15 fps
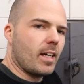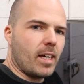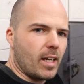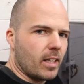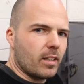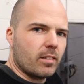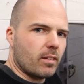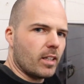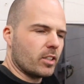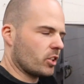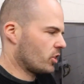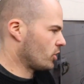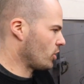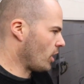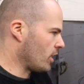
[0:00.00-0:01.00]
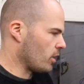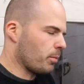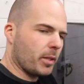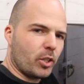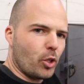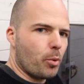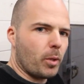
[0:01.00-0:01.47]
It, it'll
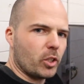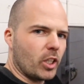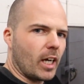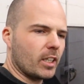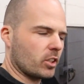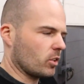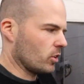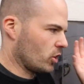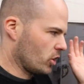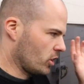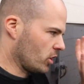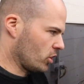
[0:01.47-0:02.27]
be too much hassle just